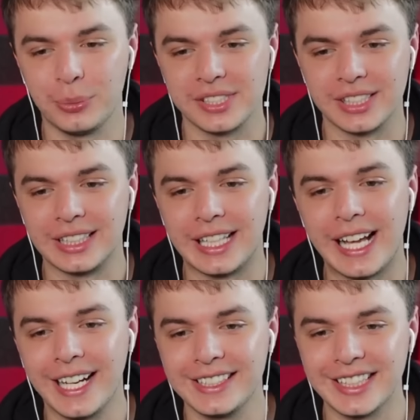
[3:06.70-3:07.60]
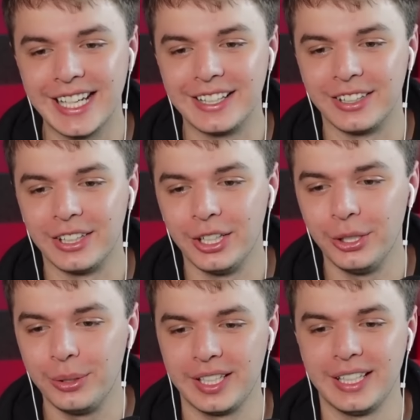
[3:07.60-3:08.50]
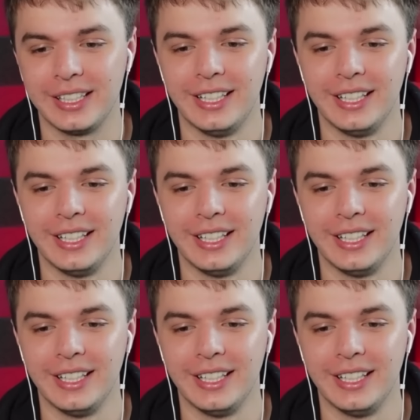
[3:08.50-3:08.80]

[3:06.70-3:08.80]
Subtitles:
was locked and loaded.